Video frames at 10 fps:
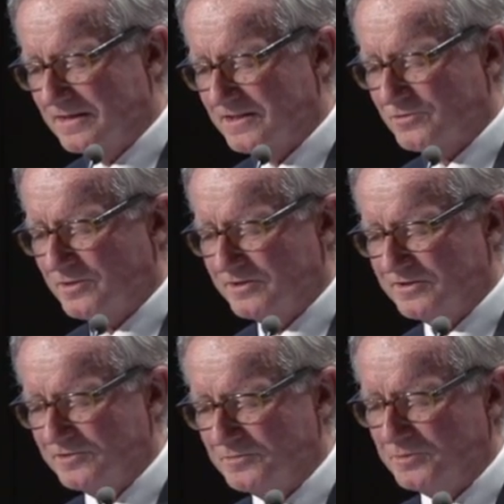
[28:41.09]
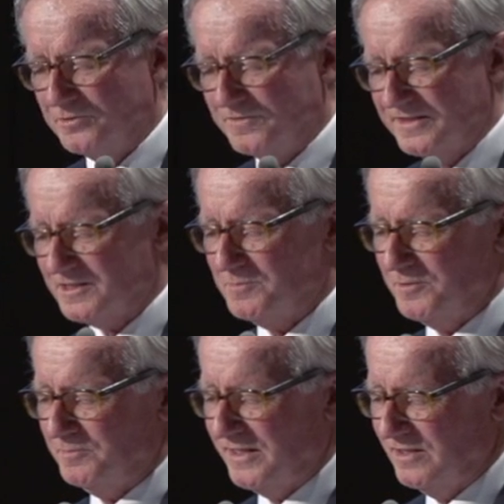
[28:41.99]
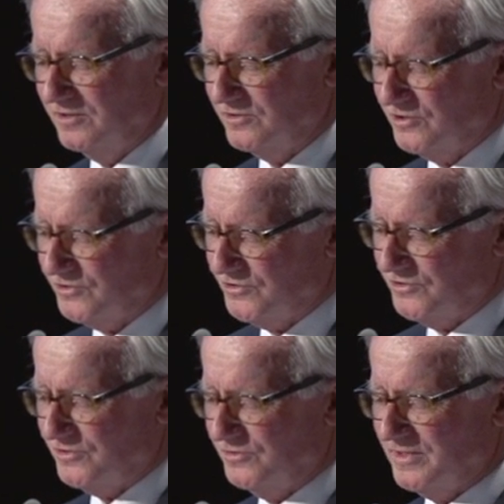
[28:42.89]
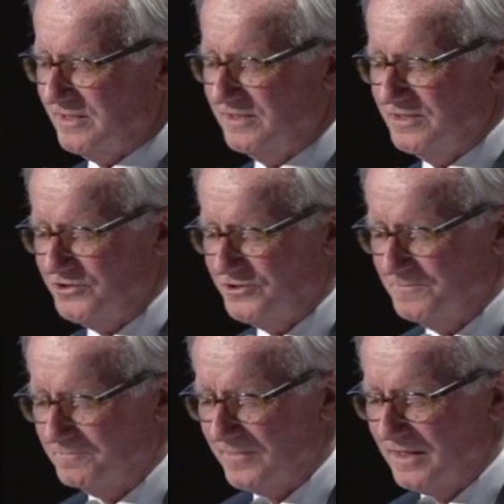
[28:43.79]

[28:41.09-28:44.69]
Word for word: as quoted in the report of the Expert Panel on Constitutional Recognition.